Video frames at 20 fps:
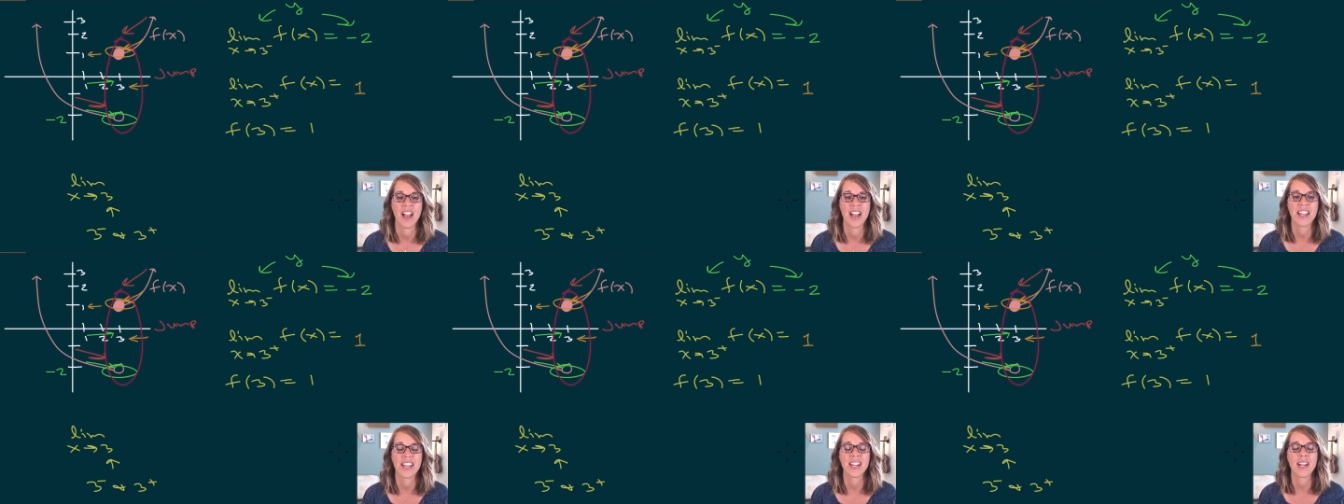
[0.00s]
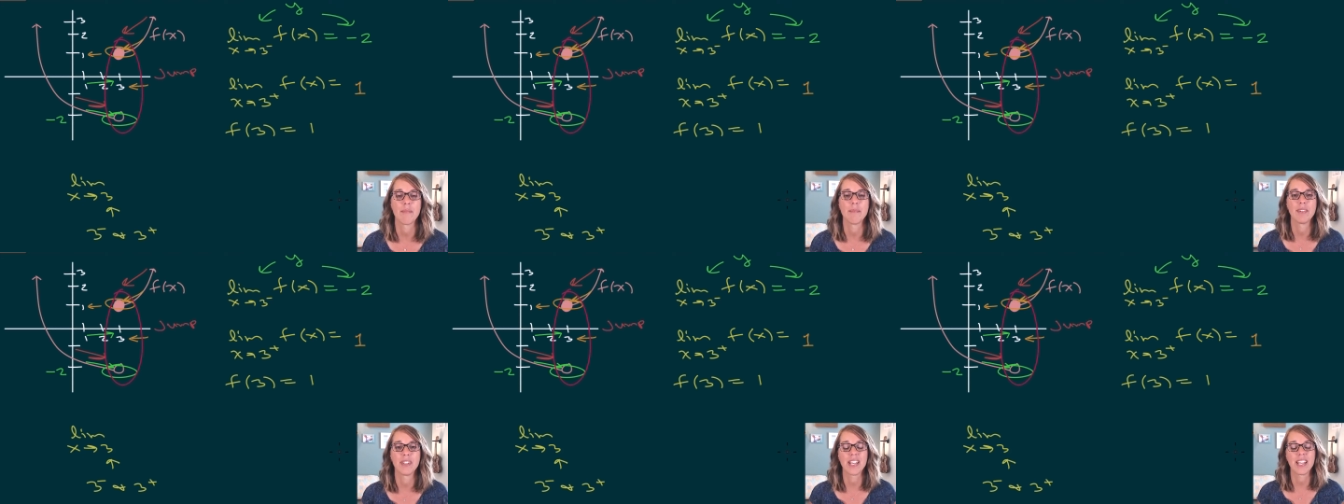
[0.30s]

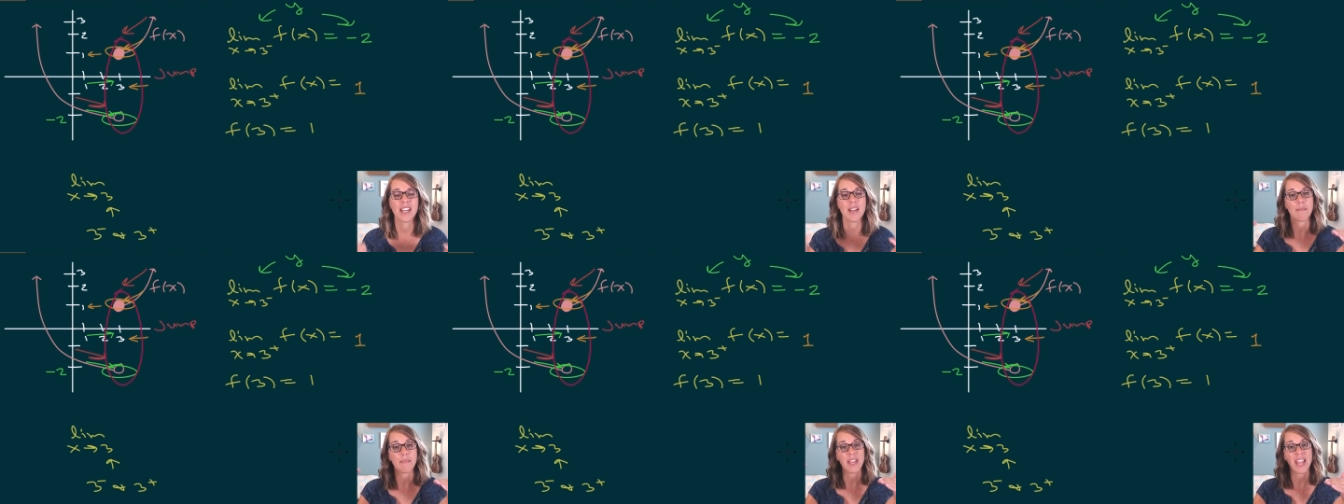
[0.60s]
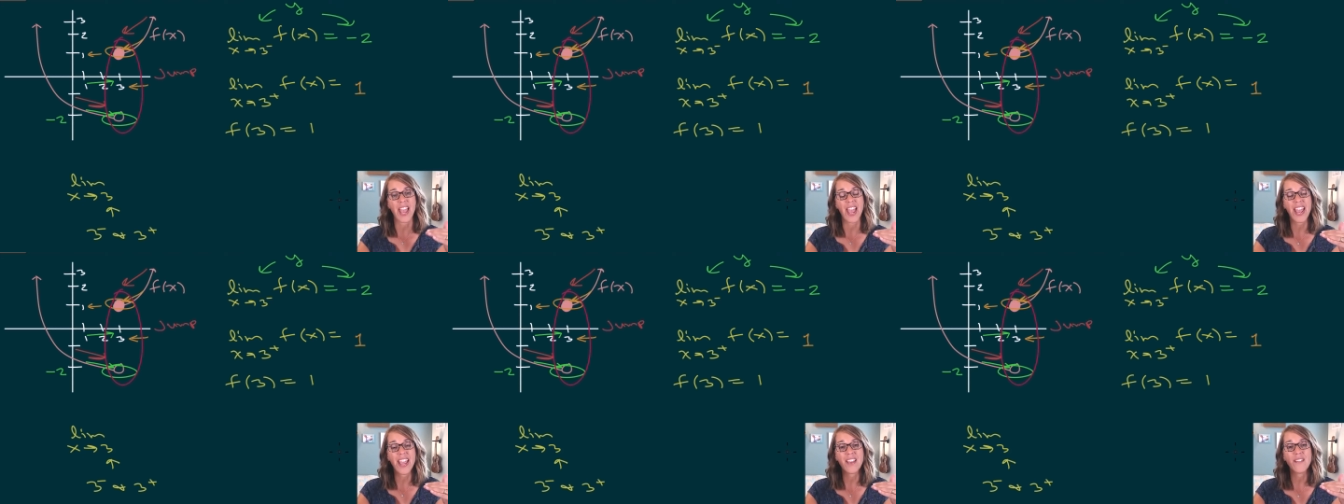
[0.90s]
Again, I'm looking at
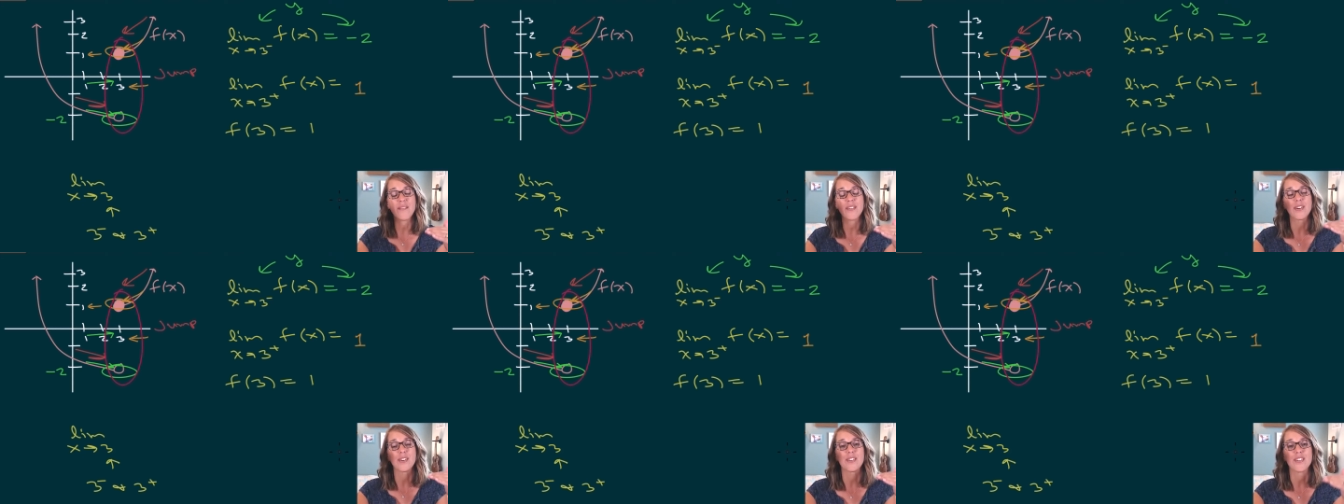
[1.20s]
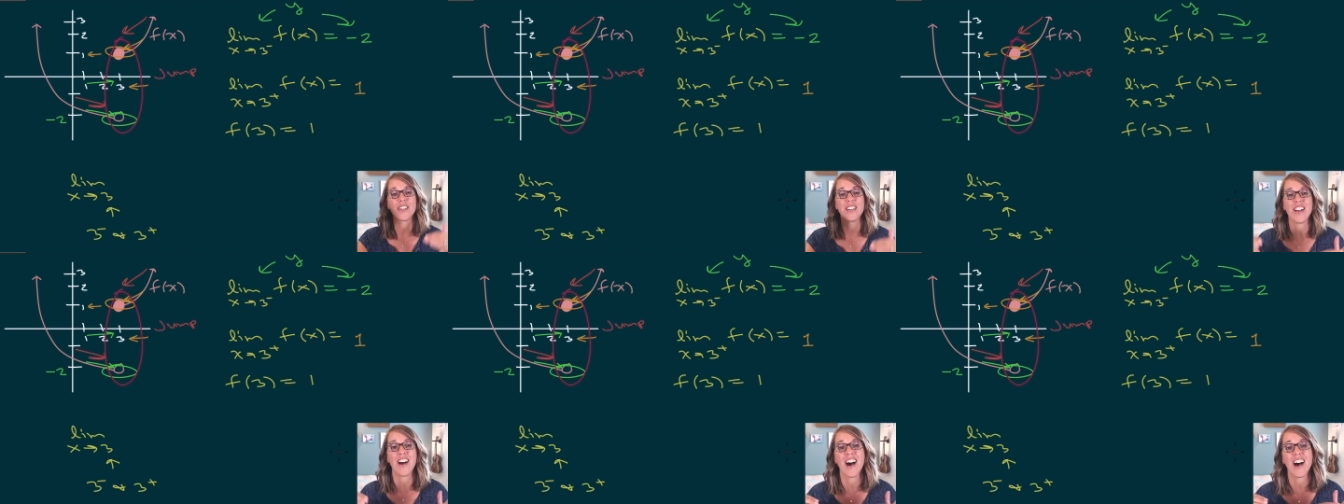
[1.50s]

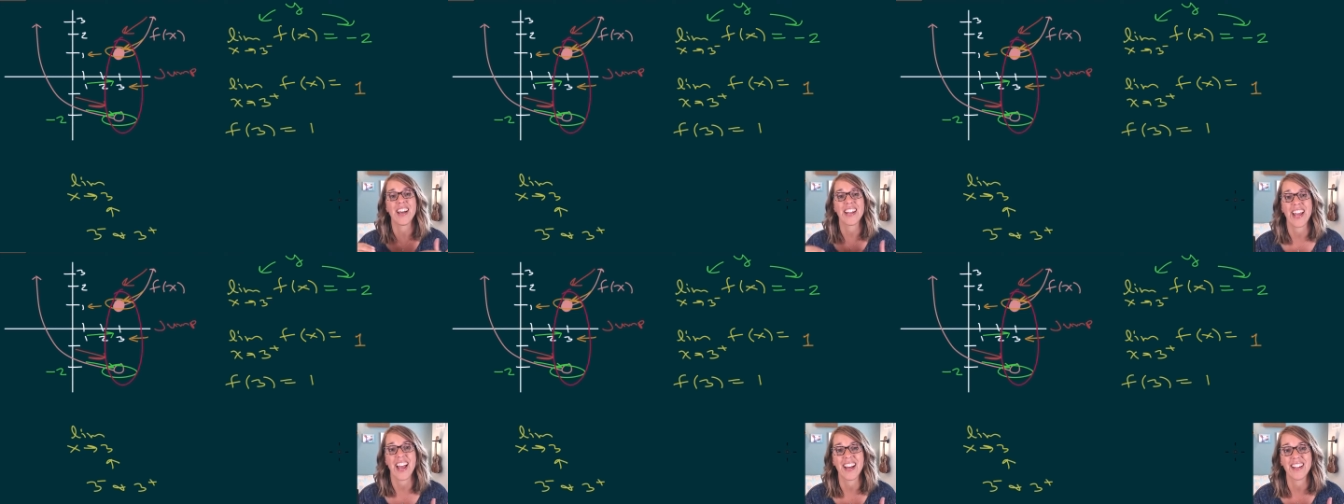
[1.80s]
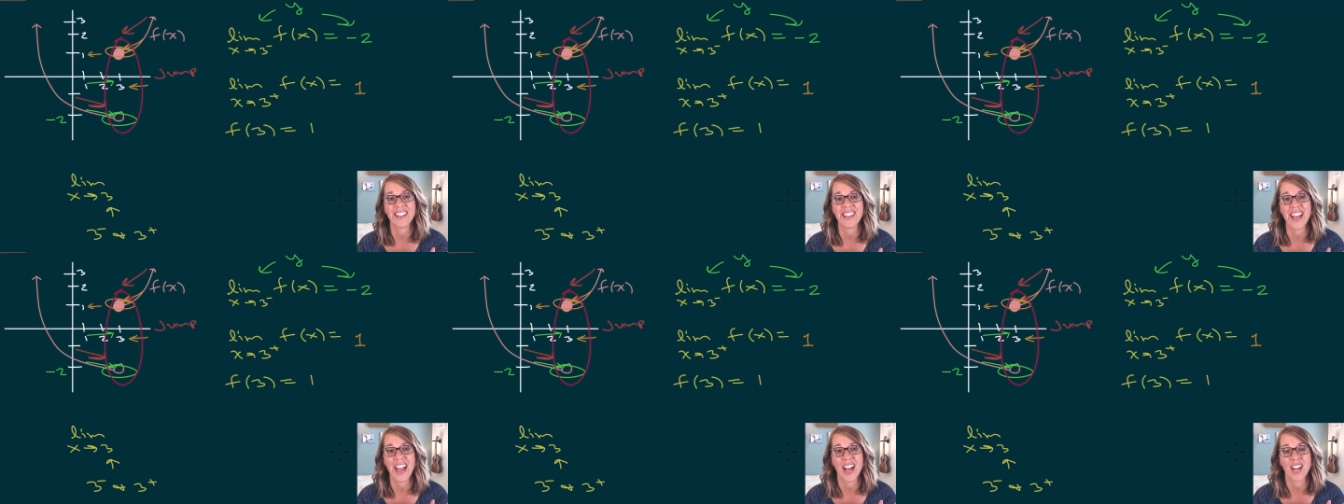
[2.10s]
behavior, not
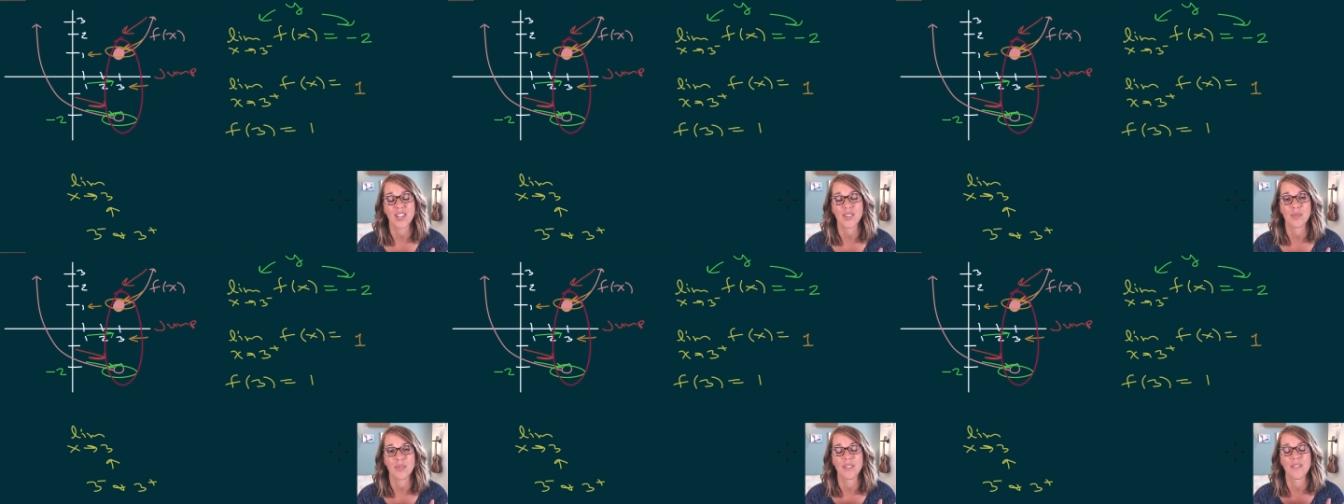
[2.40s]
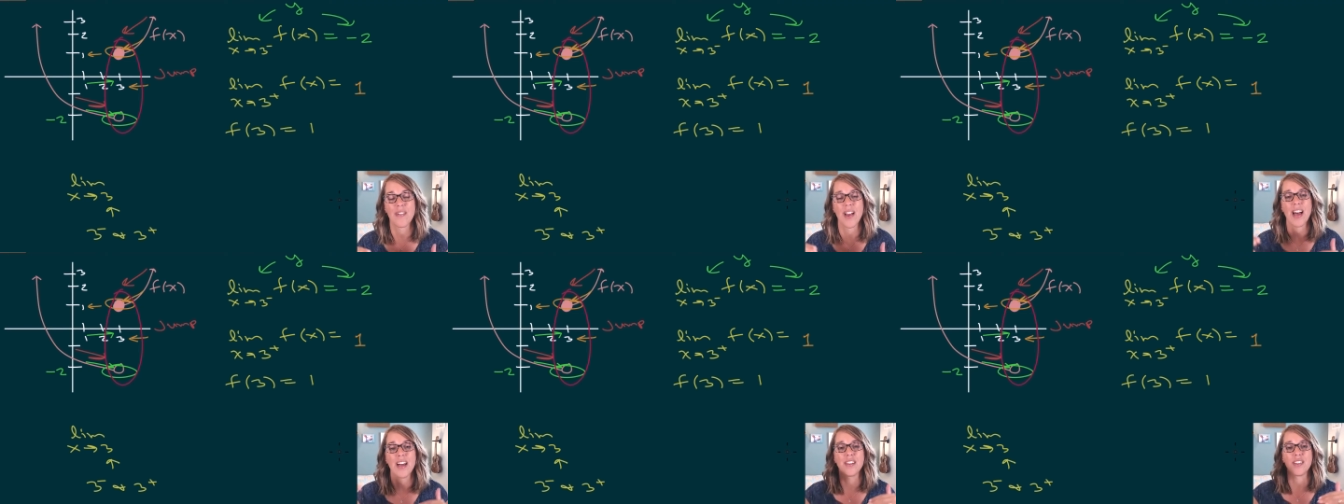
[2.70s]
at the
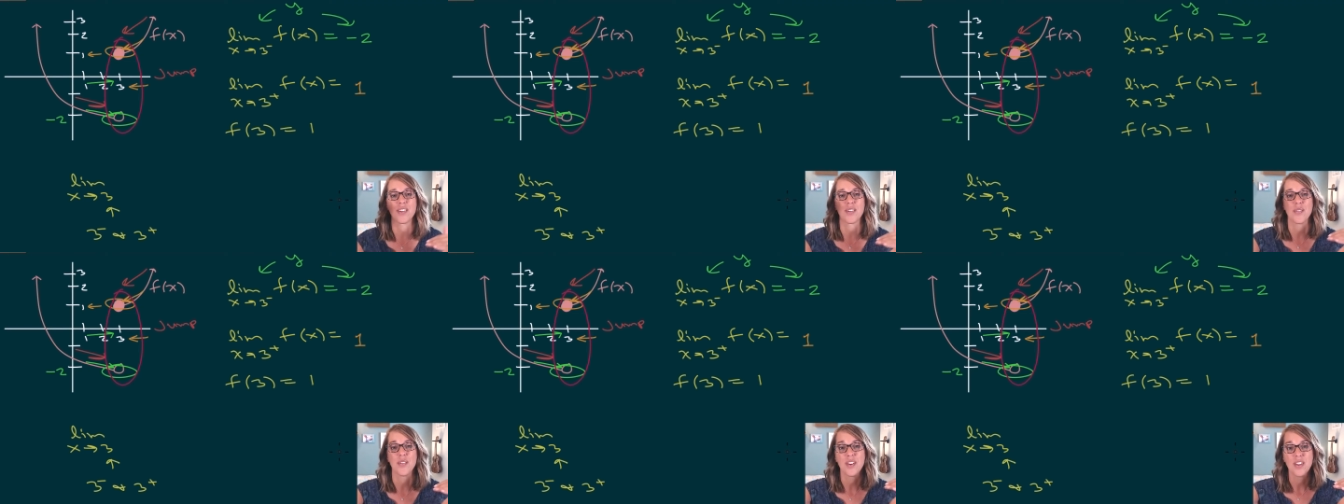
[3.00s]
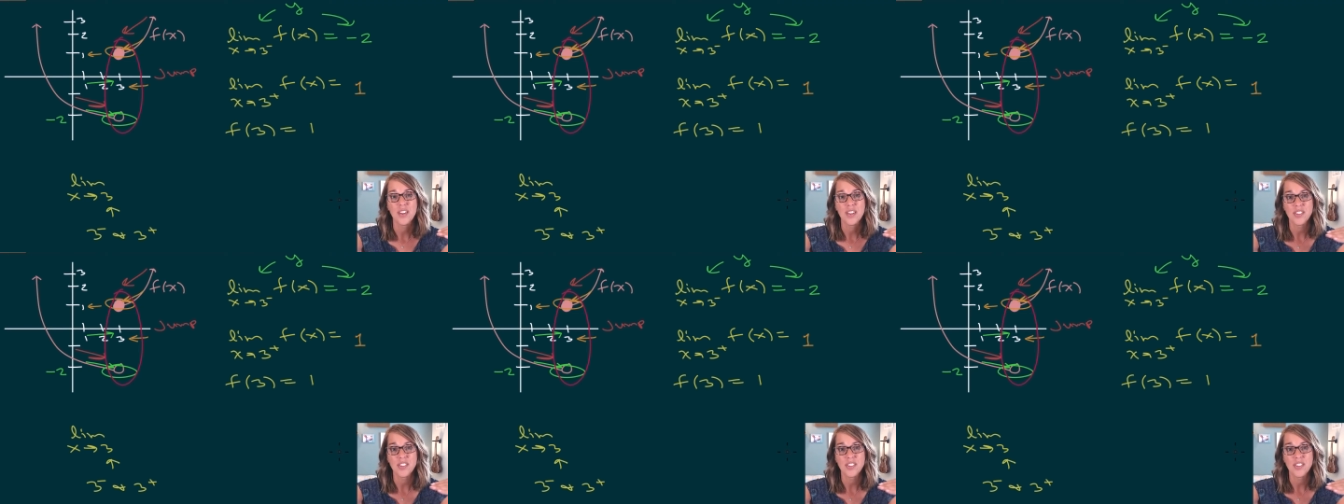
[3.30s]
actual value.